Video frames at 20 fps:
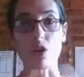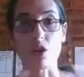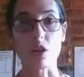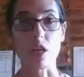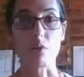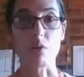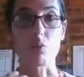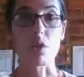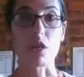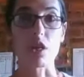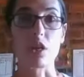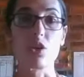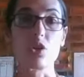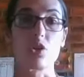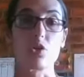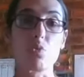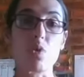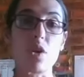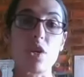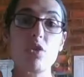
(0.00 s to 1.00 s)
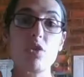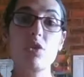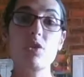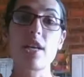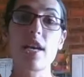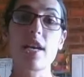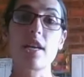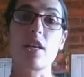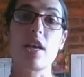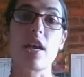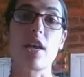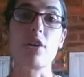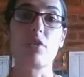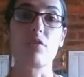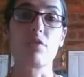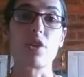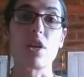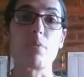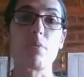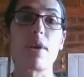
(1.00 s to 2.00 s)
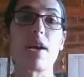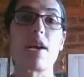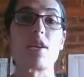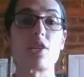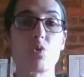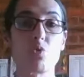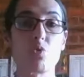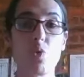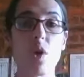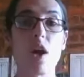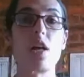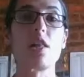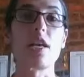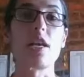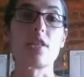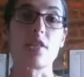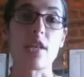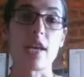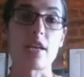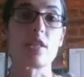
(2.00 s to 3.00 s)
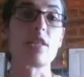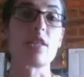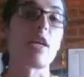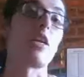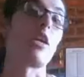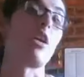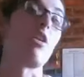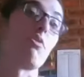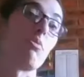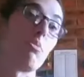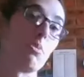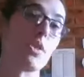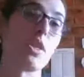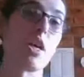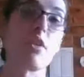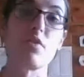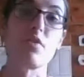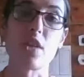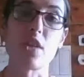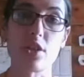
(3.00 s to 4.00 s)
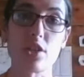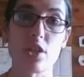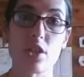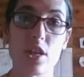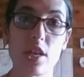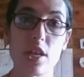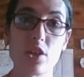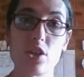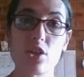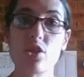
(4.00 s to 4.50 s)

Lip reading: again, because we can't take care of them as well as they can take care of themselves out in nature.